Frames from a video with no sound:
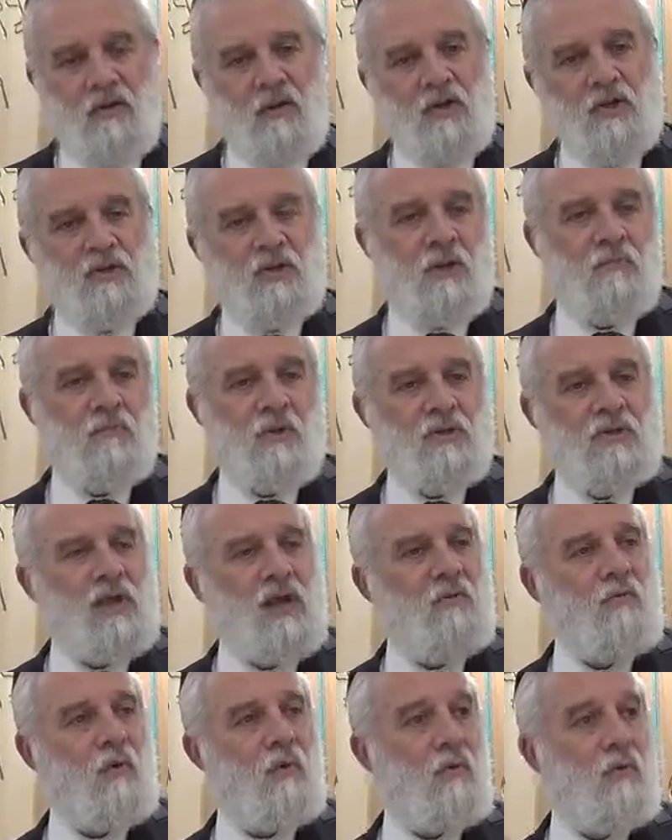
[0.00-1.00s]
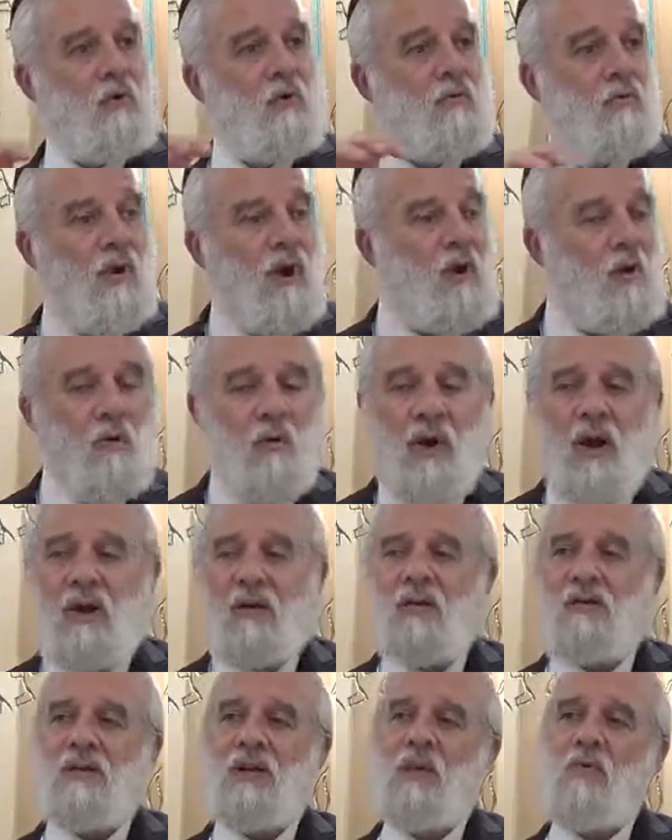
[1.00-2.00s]
Hashem does not reward right away,
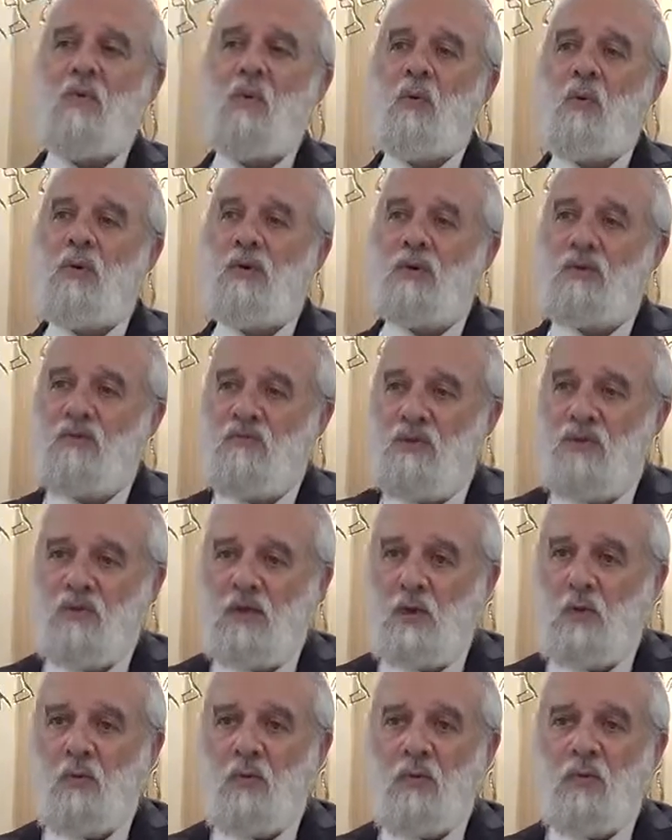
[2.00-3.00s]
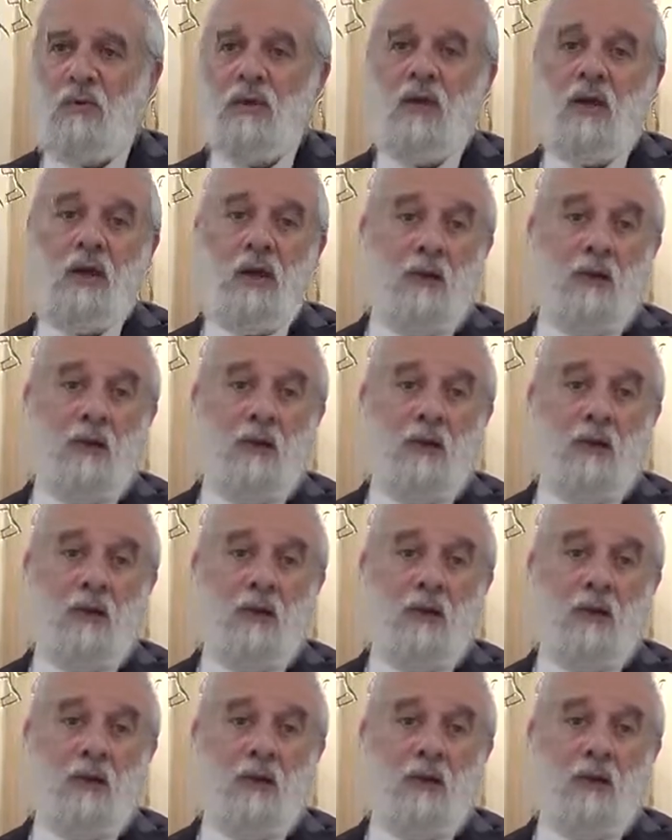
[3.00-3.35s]
does not reward this physical reward.